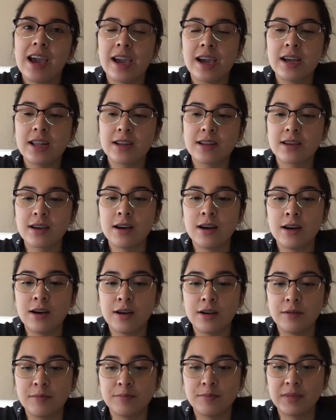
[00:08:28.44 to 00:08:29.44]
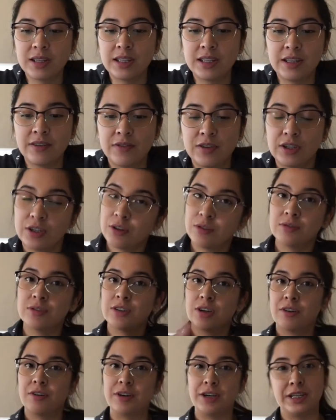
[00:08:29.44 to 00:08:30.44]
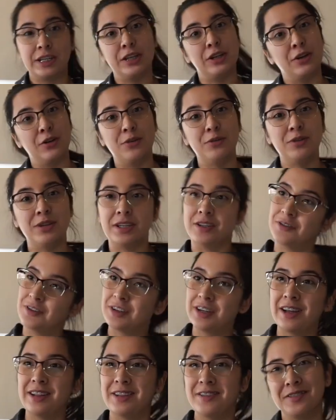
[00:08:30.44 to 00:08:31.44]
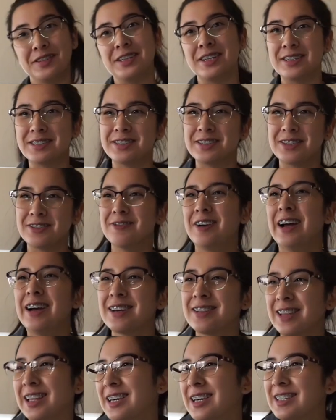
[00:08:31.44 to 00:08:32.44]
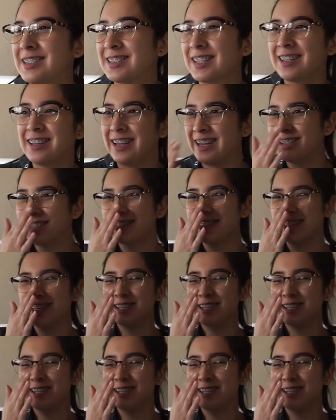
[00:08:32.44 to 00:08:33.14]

And if you don't already know, and if you're not living under a rock like I said last